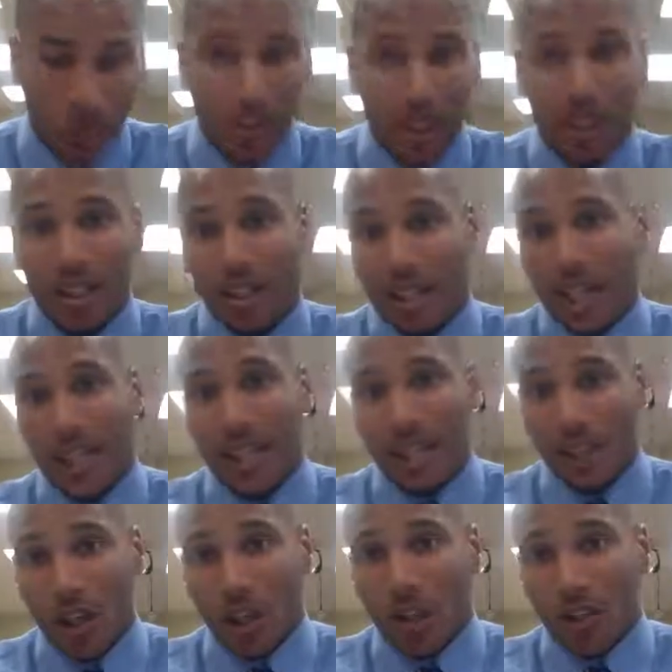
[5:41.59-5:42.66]
because A, they
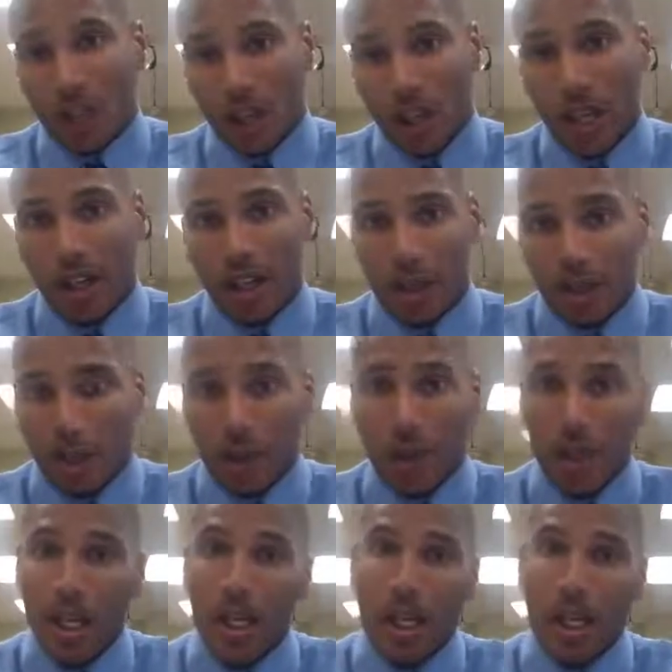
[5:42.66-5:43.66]
know what they're talking about,